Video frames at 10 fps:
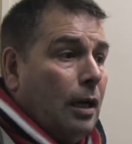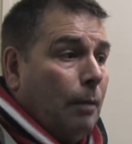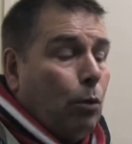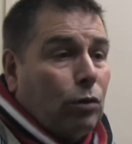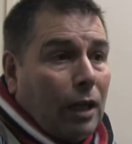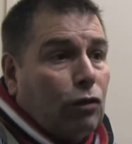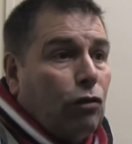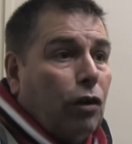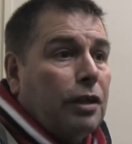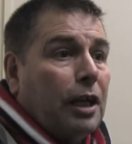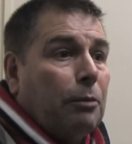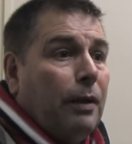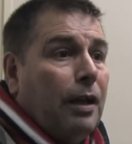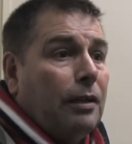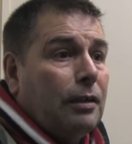But that's Ronnie's
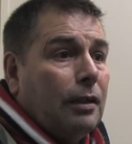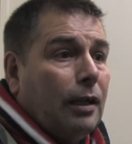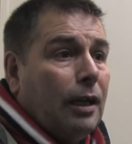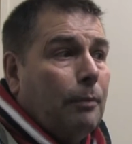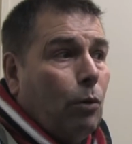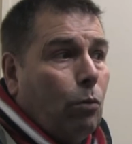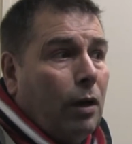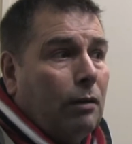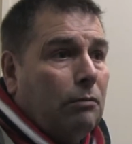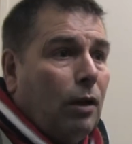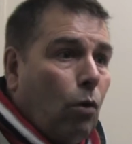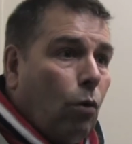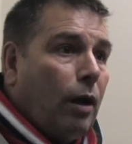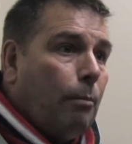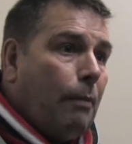experience. But when you go
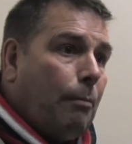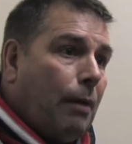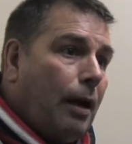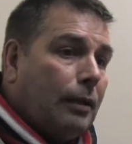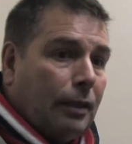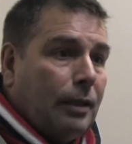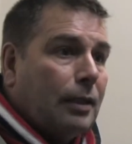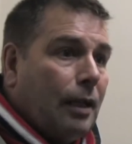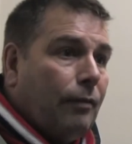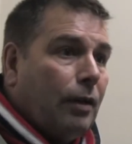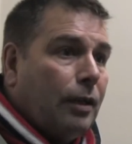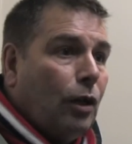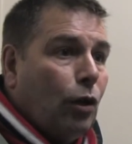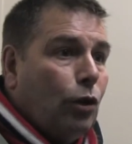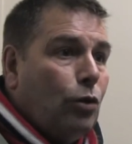and get man-marked at this level and you're
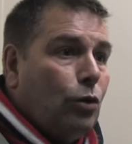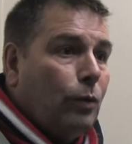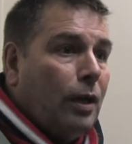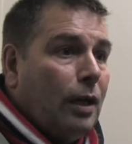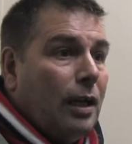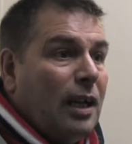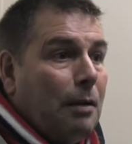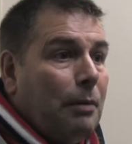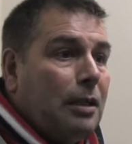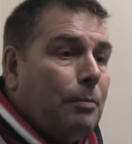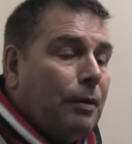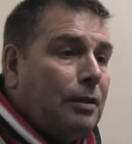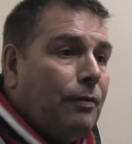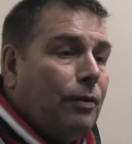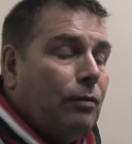not used to it, it makes it a bit
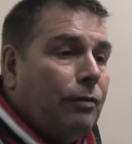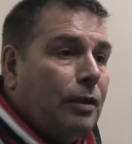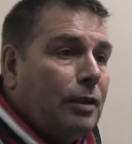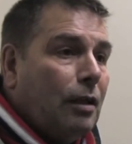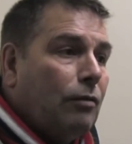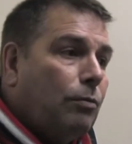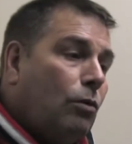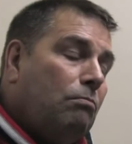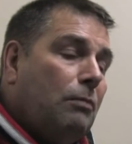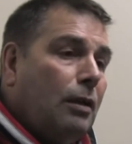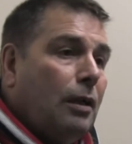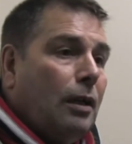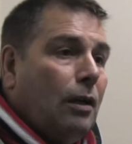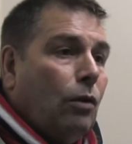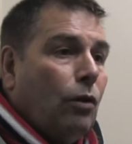difficult for yourselves
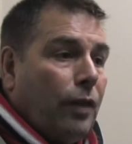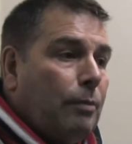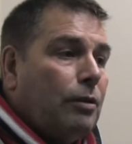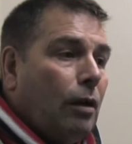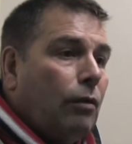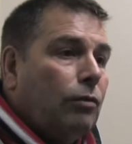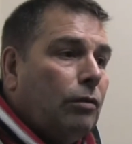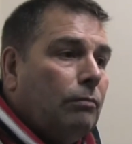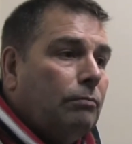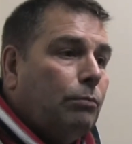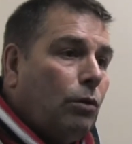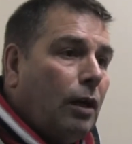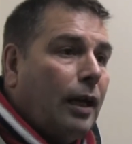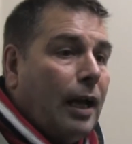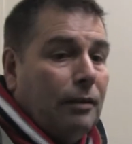or themselves. But
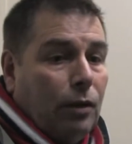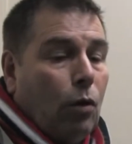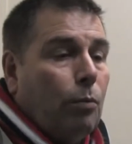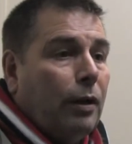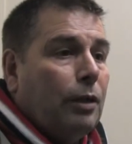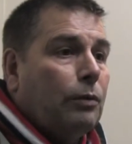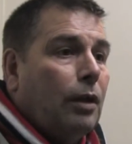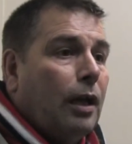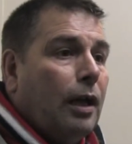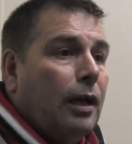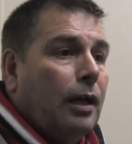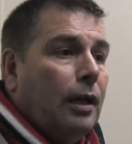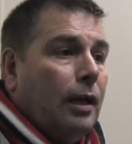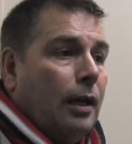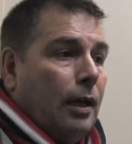again, I'm pleased with
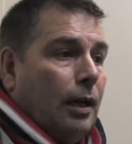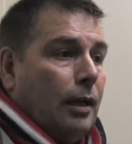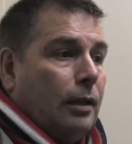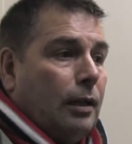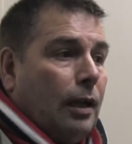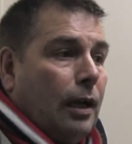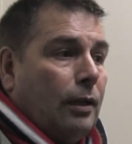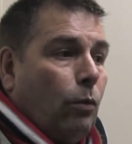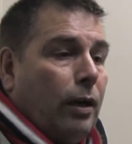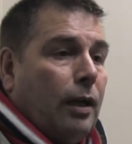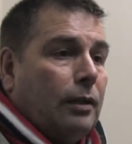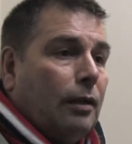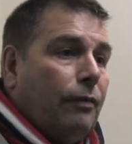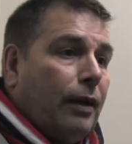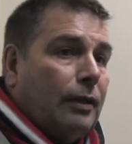the win, into
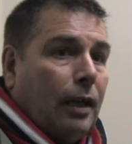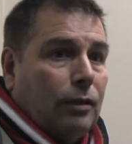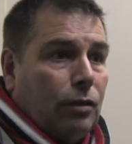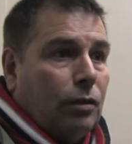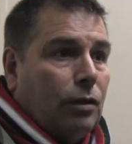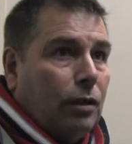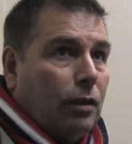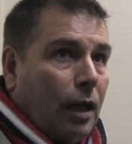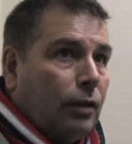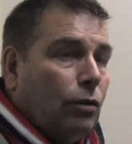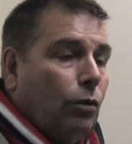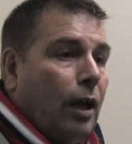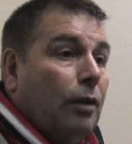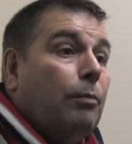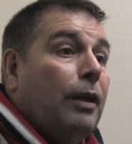the fact that it's the last two
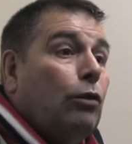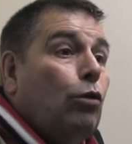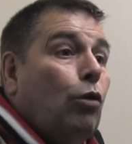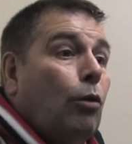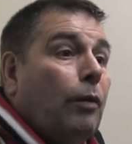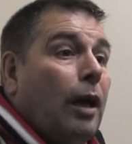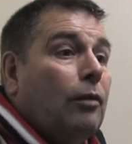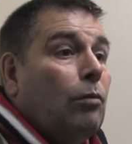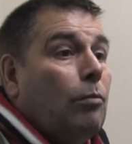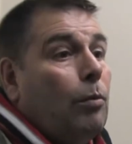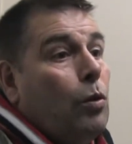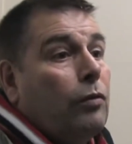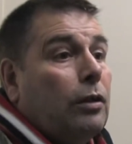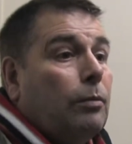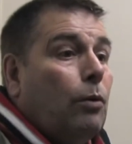games being two cup games, and we've moved
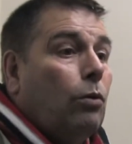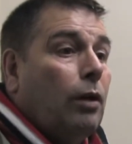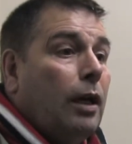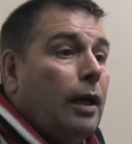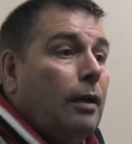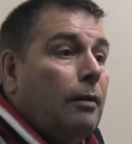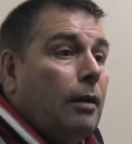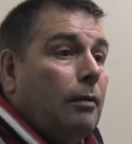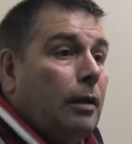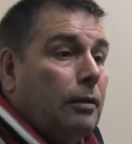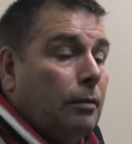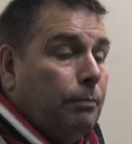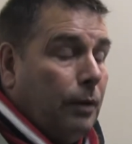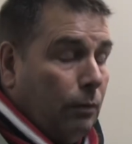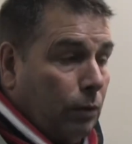into both
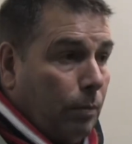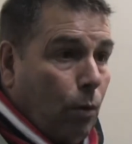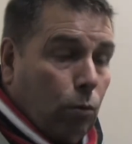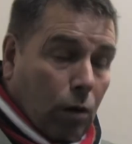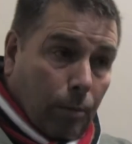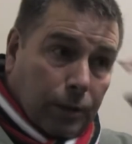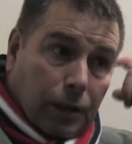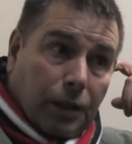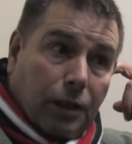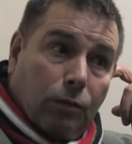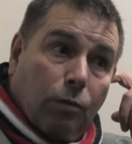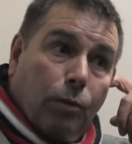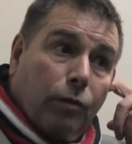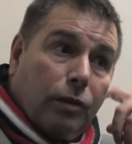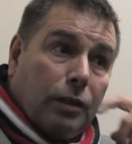with the both competitions. We've
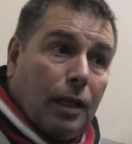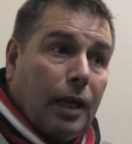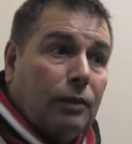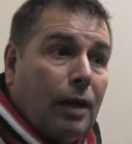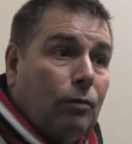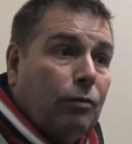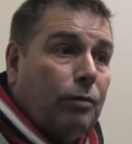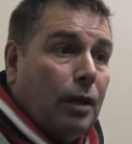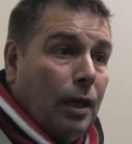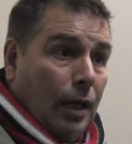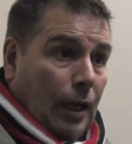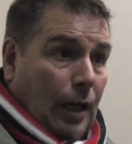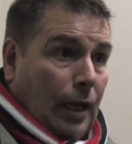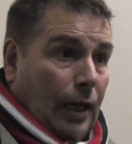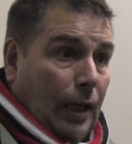moved into the next rounds
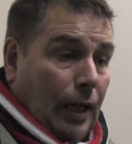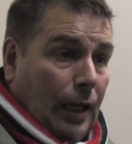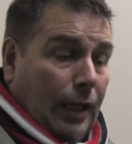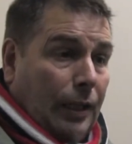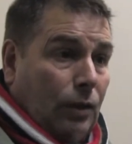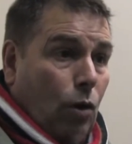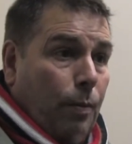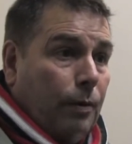of each cup.